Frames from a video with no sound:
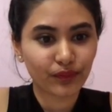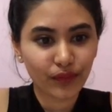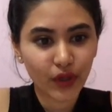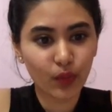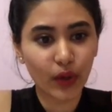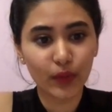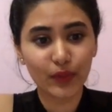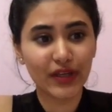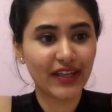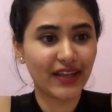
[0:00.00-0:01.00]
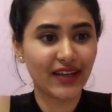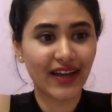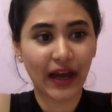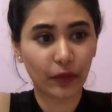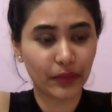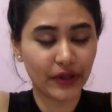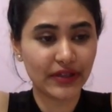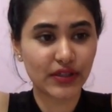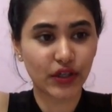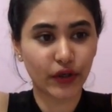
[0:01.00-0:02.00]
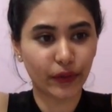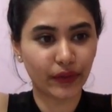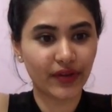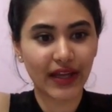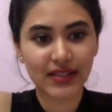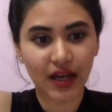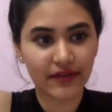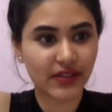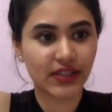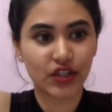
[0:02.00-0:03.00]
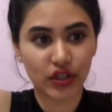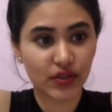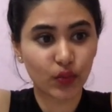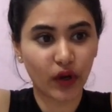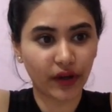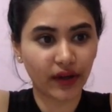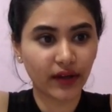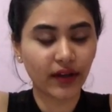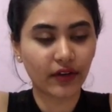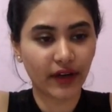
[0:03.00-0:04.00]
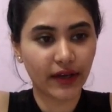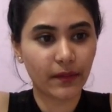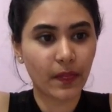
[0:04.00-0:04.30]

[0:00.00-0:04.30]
what would we output? So that's obviously just 1, right?